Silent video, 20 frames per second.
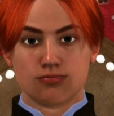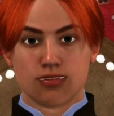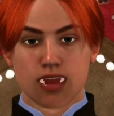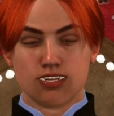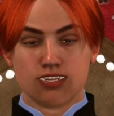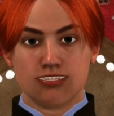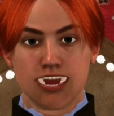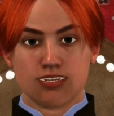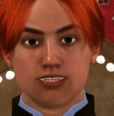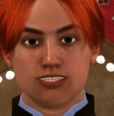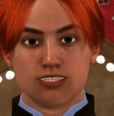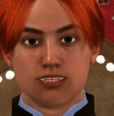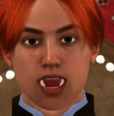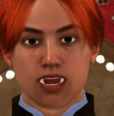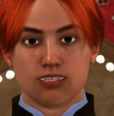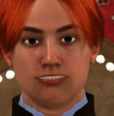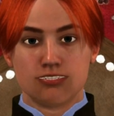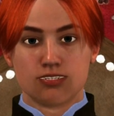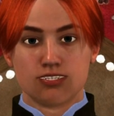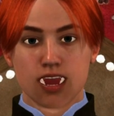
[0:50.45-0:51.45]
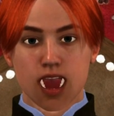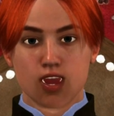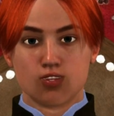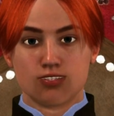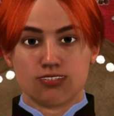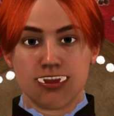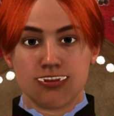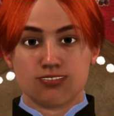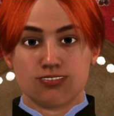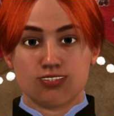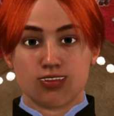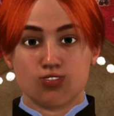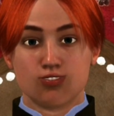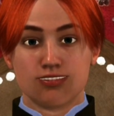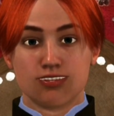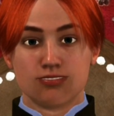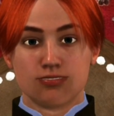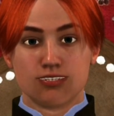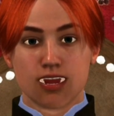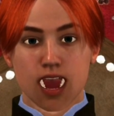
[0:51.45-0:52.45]
I had studied hard and
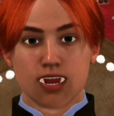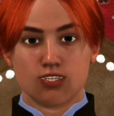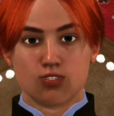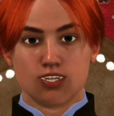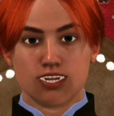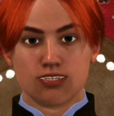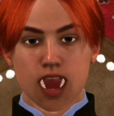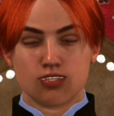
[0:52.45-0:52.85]
learned a lot when